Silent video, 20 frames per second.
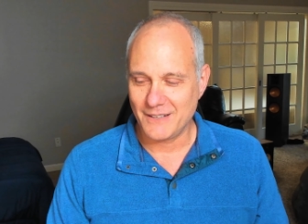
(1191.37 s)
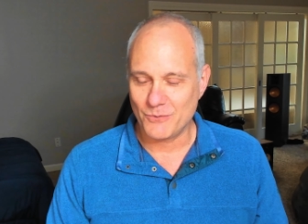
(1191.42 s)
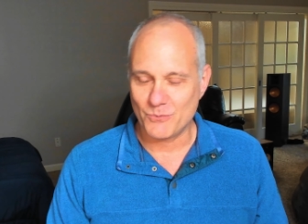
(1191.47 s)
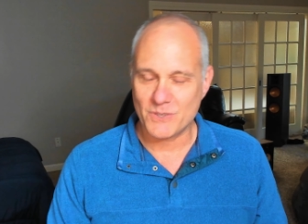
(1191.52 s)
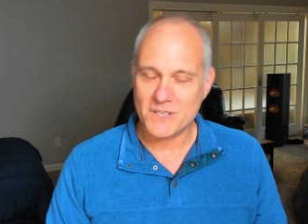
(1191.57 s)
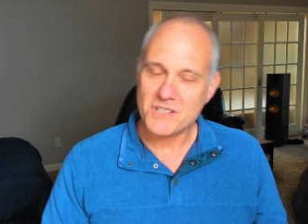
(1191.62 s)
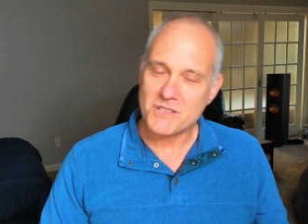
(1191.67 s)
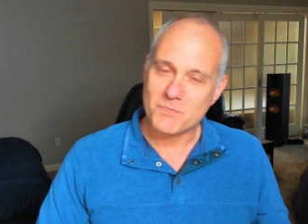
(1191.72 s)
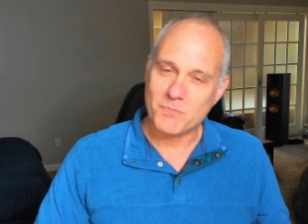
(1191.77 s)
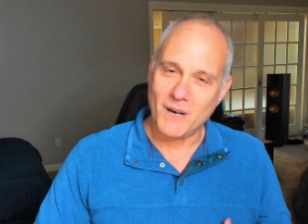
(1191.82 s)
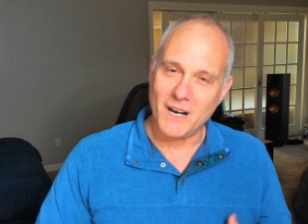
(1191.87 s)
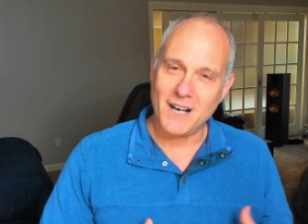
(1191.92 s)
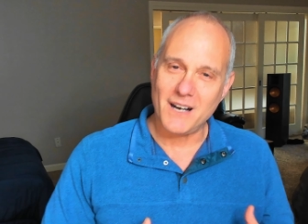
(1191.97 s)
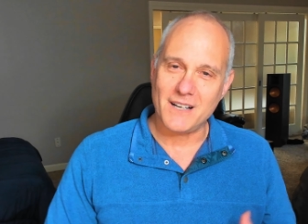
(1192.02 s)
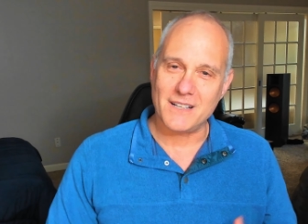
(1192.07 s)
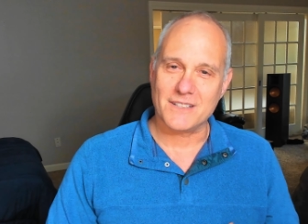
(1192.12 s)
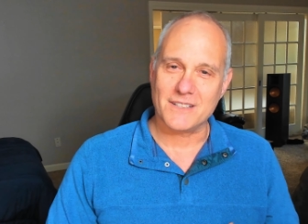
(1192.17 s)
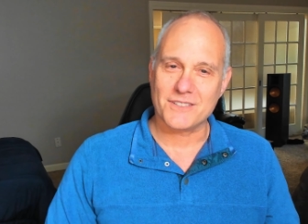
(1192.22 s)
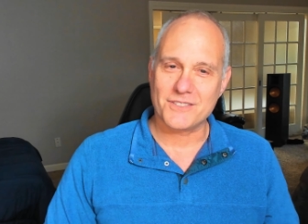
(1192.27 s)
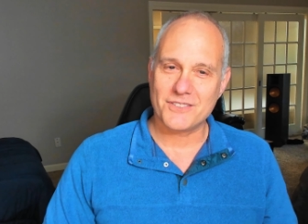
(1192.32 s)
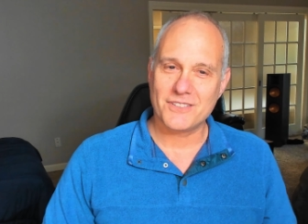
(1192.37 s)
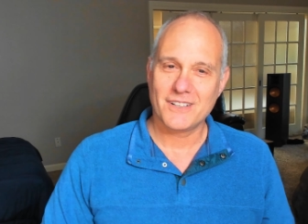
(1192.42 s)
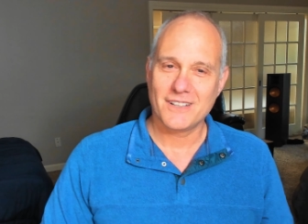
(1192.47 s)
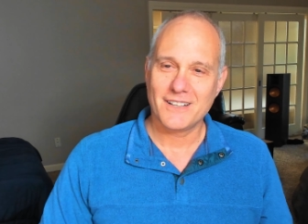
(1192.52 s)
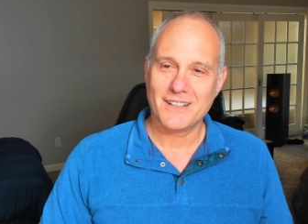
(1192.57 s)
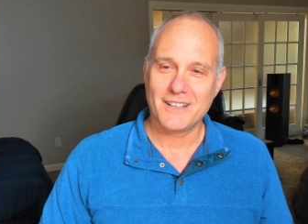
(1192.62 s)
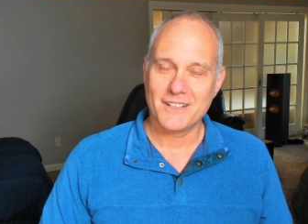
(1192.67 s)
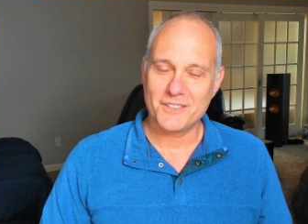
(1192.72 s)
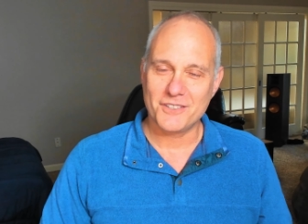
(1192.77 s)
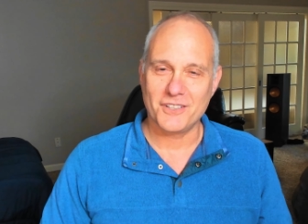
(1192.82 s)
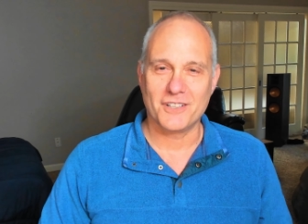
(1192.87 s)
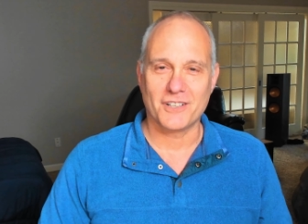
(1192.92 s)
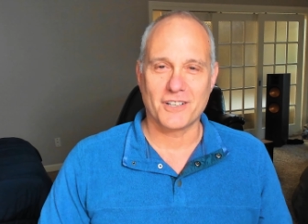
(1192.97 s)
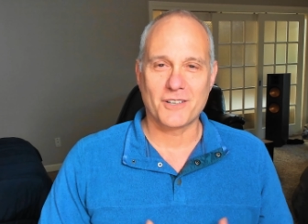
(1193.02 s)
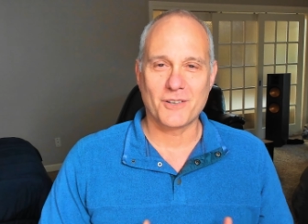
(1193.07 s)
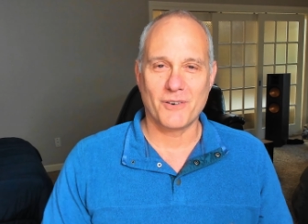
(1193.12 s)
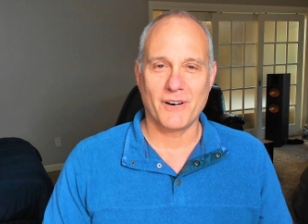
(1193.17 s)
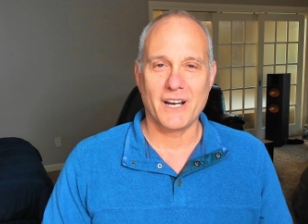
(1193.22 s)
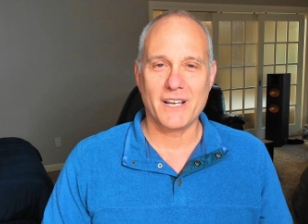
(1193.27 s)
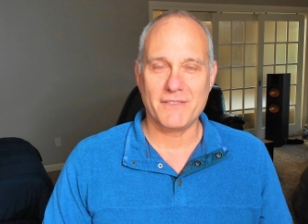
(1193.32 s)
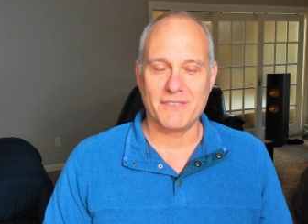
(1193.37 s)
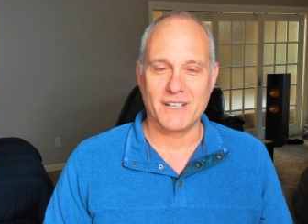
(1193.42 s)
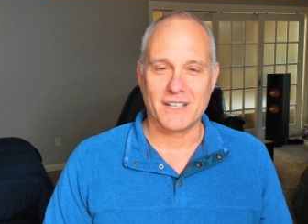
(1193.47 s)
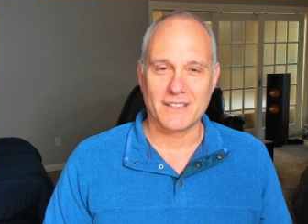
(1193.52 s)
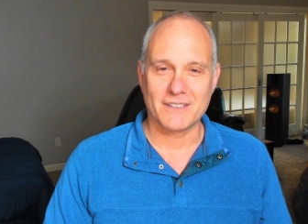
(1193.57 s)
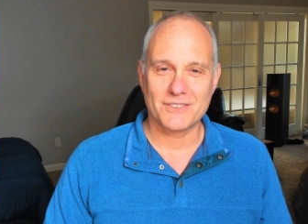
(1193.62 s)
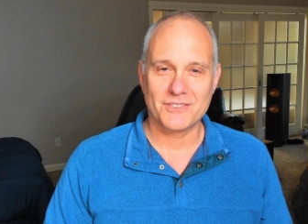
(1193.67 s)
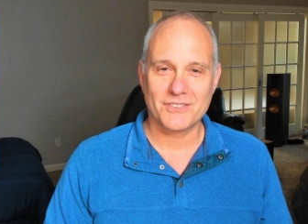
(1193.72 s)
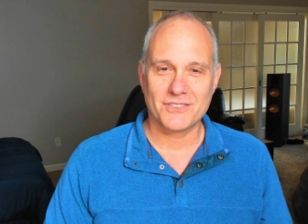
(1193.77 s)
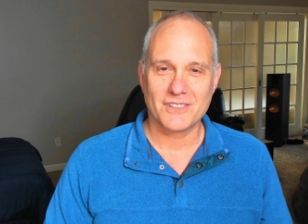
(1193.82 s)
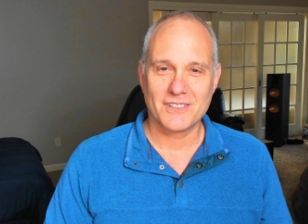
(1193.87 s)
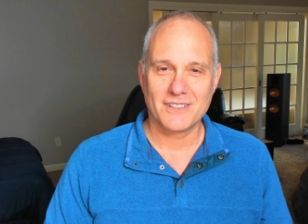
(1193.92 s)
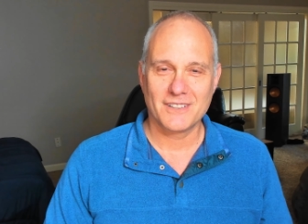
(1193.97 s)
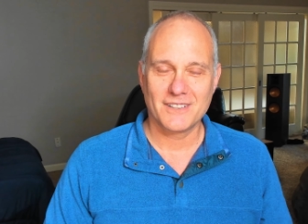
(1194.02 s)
responds to their cravings